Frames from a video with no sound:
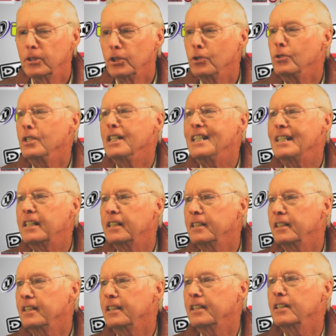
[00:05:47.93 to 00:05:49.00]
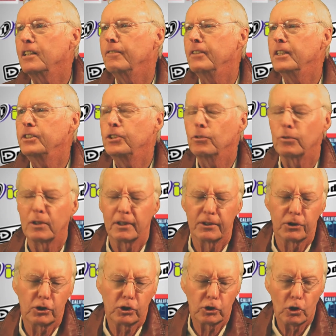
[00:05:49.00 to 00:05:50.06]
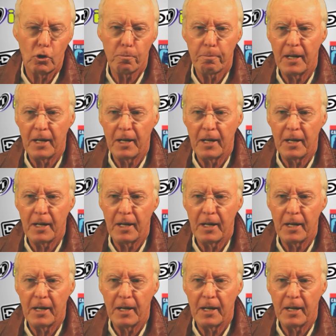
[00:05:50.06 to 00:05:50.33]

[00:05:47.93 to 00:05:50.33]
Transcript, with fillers: unique individual and so